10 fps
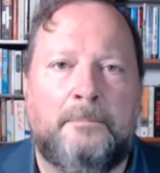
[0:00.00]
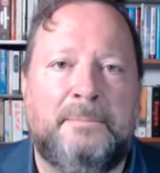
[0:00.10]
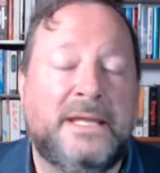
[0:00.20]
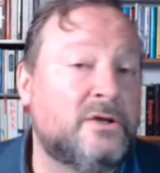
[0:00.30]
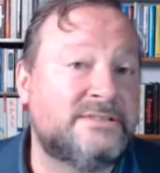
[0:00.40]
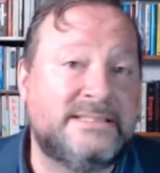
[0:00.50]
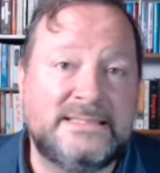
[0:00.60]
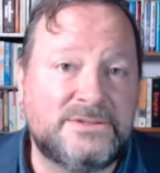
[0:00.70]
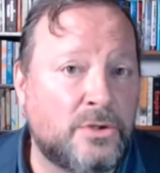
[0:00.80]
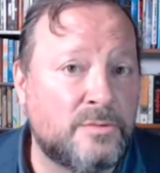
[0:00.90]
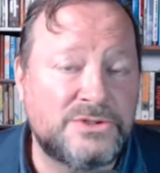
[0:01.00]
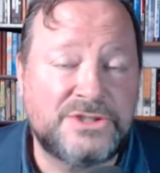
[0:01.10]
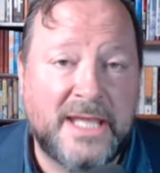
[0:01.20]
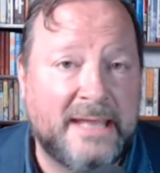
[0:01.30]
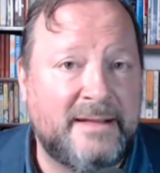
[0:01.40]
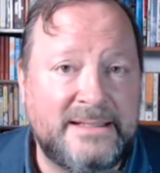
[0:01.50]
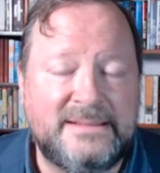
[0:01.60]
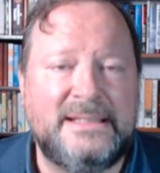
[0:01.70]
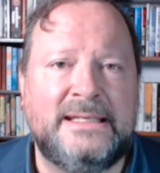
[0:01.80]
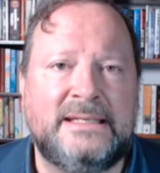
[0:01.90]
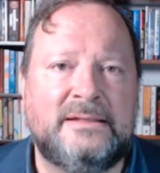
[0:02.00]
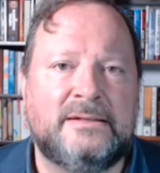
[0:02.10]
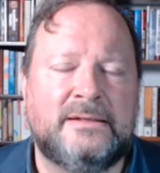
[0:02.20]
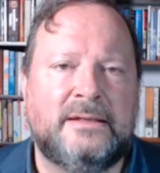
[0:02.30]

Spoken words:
because it is almost guaranteed